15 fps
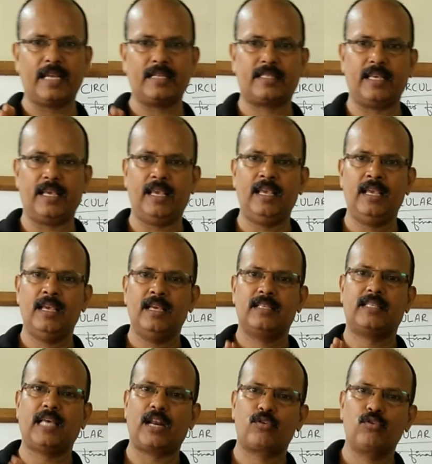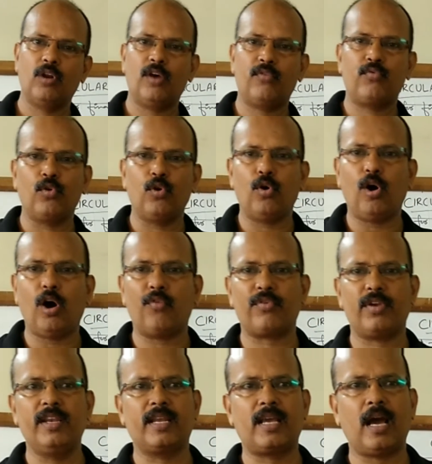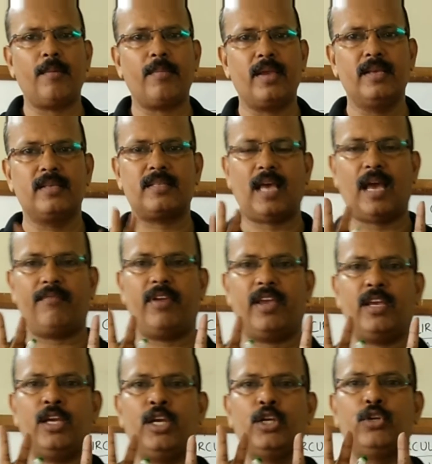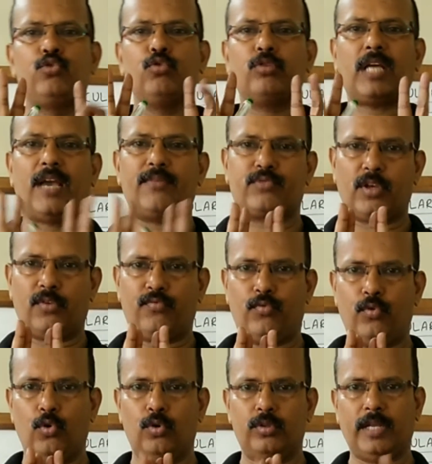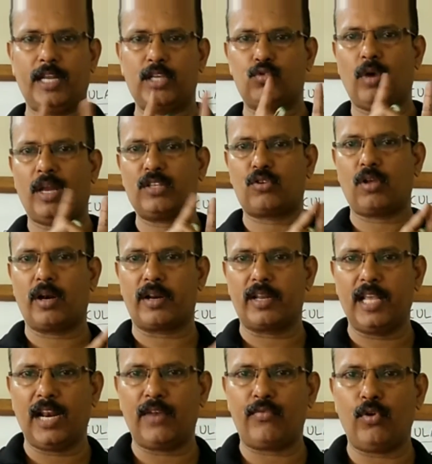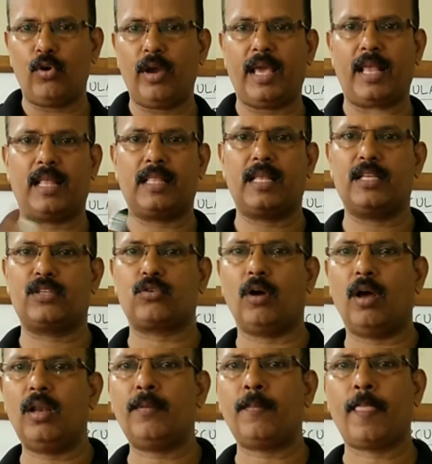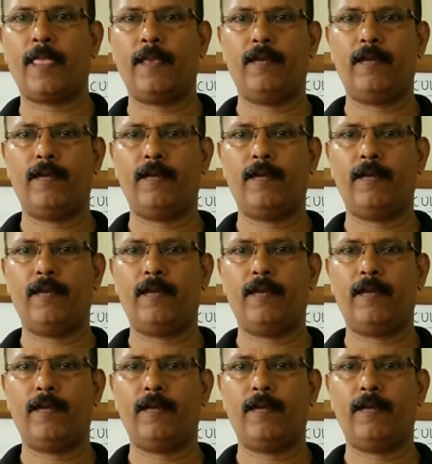you can say circular flow of income is having 2 types of flow. That is, one is called real flow, another is called